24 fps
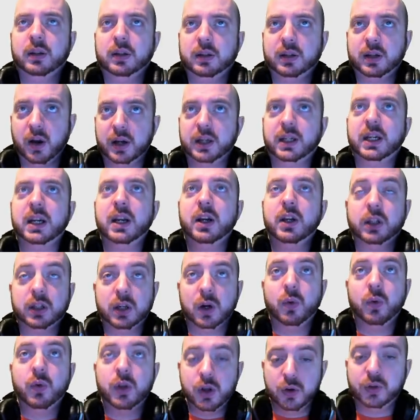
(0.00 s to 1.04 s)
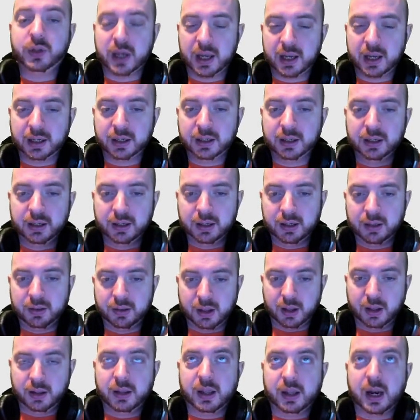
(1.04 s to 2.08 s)
CIG is still using
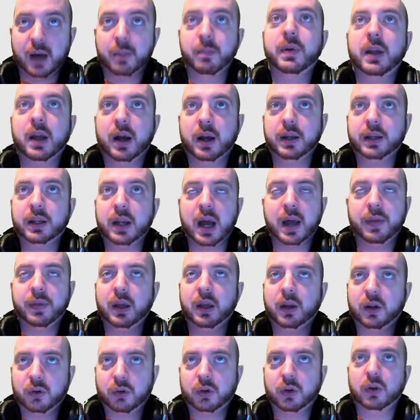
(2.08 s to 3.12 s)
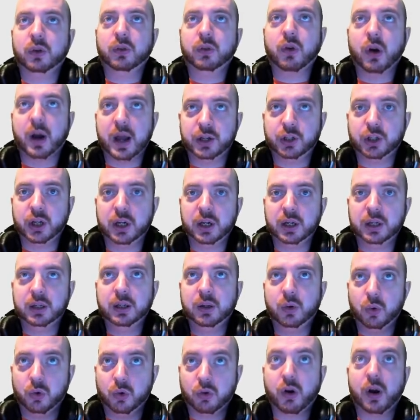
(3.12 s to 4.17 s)
the Lumberyard, the CryEngine,
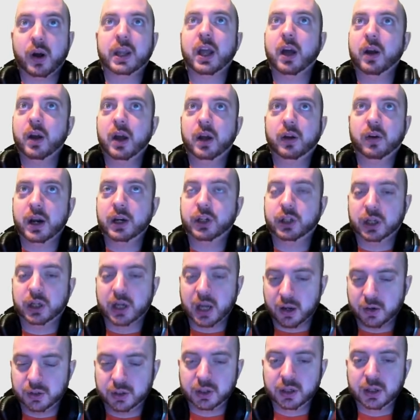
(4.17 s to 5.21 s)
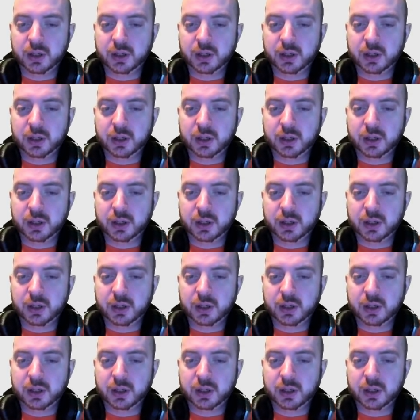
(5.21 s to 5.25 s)
or CryEngine code.